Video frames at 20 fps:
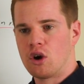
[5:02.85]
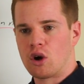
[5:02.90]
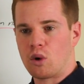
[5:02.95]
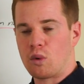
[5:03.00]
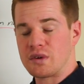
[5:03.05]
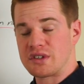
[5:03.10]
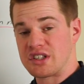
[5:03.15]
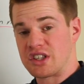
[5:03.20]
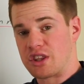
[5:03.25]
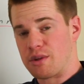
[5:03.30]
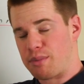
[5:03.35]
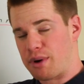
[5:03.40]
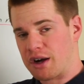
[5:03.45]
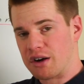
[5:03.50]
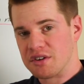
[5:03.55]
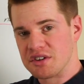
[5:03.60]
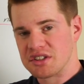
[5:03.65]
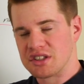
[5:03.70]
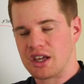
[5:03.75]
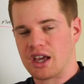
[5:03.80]
Or was it the
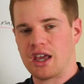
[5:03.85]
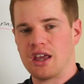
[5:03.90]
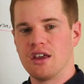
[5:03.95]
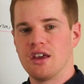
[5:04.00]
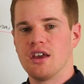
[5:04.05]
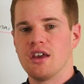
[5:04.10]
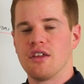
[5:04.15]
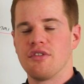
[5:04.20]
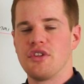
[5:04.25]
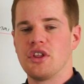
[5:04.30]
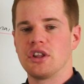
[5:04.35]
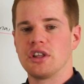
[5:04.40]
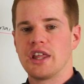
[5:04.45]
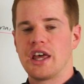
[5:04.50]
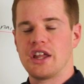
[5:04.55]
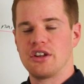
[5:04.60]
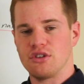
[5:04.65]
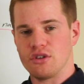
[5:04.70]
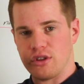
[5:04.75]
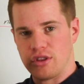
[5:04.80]
parasite that
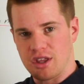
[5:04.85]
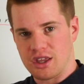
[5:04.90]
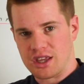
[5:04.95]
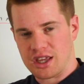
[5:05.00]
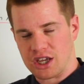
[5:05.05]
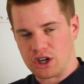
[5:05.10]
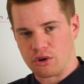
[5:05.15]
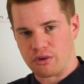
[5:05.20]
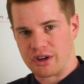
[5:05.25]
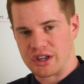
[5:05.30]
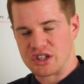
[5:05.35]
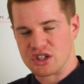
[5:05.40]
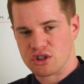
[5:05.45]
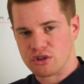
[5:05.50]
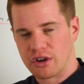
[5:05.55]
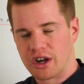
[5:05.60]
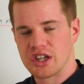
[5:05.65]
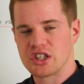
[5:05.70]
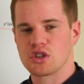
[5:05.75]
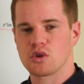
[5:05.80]
led to the increased
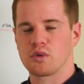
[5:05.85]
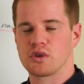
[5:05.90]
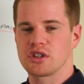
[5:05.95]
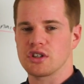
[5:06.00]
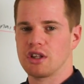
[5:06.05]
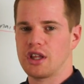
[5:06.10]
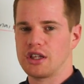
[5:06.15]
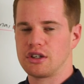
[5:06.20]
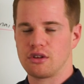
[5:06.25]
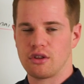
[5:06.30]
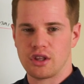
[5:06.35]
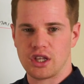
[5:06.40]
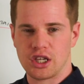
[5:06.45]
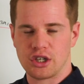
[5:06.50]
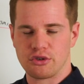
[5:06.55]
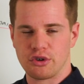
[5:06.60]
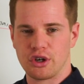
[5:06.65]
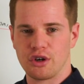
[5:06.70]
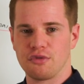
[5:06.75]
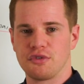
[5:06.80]
stress, which led to the
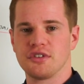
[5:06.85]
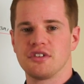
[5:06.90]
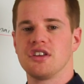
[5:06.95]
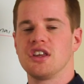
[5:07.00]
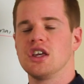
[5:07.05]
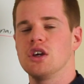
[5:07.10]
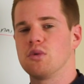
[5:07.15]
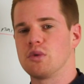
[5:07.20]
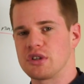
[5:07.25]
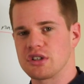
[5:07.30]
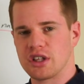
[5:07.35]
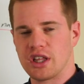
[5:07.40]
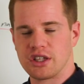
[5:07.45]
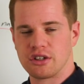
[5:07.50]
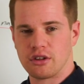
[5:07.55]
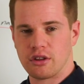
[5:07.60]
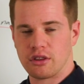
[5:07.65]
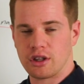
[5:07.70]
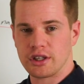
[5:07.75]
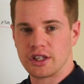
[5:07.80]
adrenal fatigue, which led
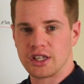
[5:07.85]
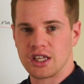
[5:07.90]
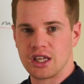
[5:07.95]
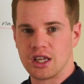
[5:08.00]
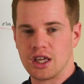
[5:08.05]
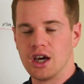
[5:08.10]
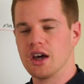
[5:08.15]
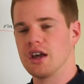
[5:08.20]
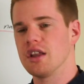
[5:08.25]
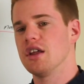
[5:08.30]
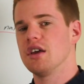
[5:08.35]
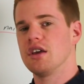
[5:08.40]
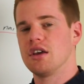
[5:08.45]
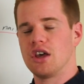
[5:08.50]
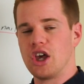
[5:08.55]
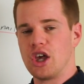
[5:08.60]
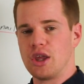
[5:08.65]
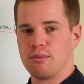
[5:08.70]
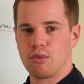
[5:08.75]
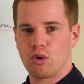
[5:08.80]
to the leaky gut
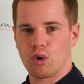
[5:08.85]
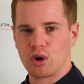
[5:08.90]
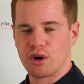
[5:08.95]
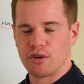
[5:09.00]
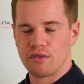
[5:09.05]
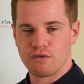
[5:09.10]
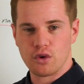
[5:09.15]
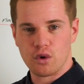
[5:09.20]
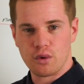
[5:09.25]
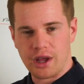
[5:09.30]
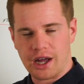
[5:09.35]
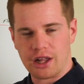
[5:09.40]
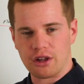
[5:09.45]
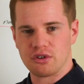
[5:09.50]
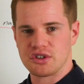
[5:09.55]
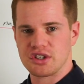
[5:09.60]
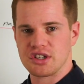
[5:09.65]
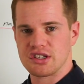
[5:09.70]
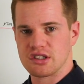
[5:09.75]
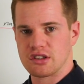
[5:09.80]
and more food
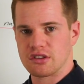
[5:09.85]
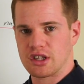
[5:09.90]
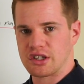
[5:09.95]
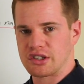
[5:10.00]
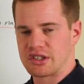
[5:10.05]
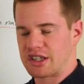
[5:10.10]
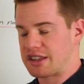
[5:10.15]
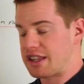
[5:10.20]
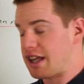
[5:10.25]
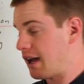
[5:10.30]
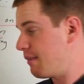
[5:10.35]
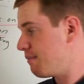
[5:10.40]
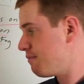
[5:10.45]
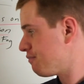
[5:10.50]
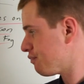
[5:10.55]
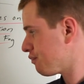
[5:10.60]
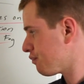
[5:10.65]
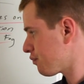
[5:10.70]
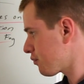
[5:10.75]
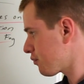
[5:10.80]
allergies and things like that?